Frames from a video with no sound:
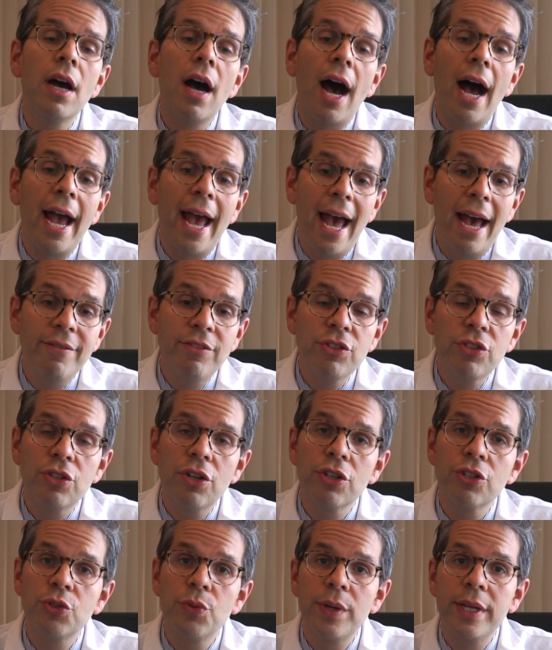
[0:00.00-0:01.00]
I have you
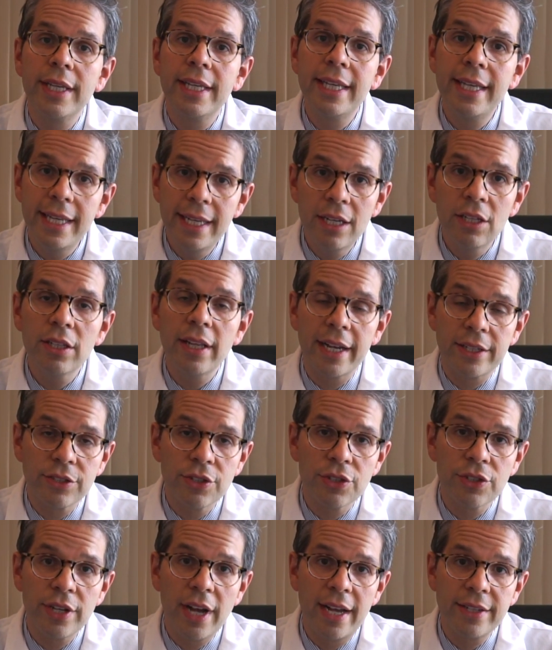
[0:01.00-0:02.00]
start doing Kegel
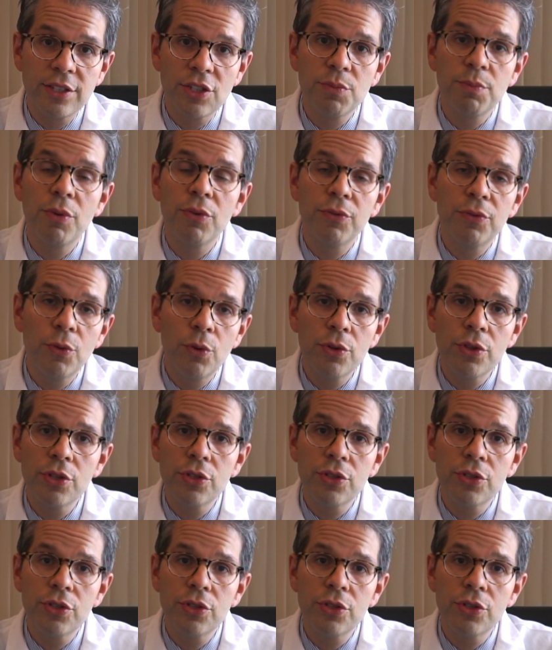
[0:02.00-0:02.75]
exercises before the